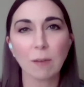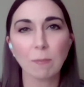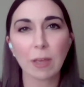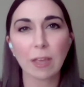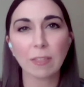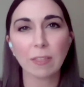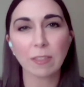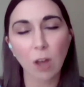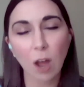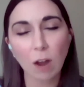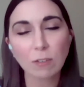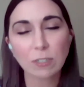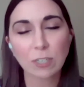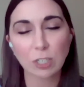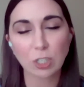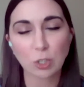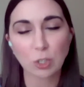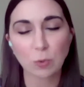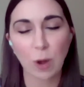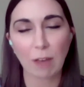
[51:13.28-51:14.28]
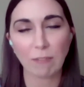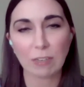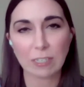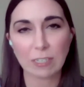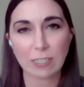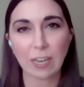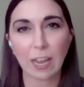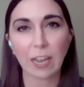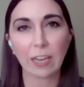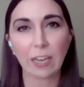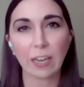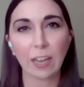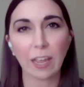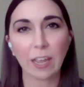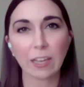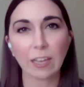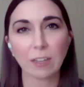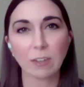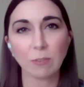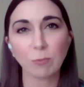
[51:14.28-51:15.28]
in the conversations we're having today
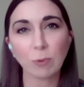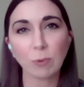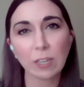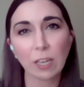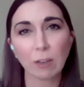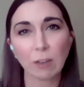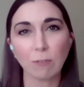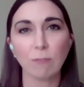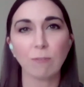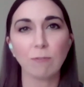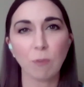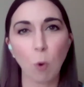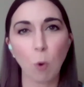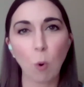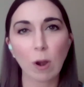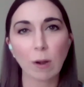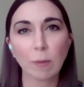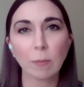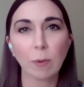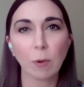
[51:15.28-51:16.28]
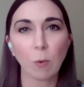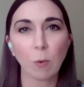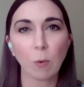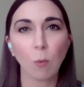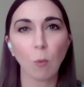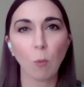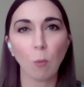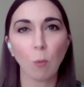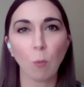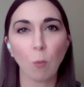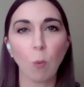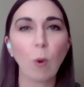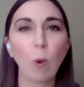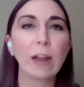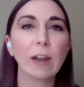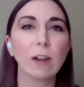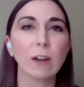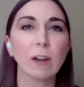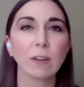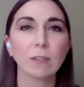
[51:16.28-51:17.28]
and really inform
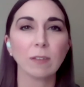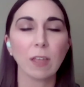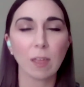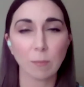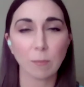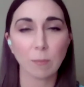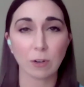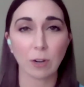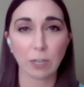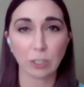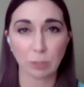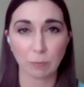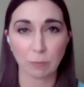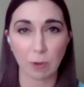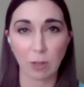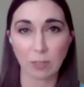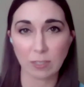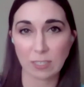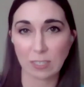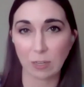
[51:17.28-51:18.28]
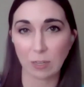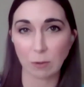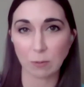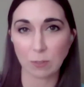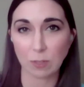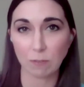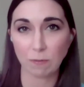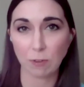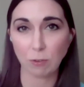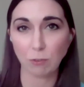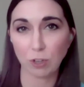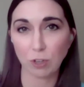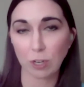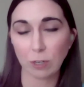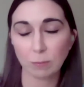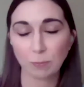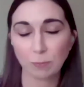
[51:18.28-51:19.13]
where immigration policy goes in the future?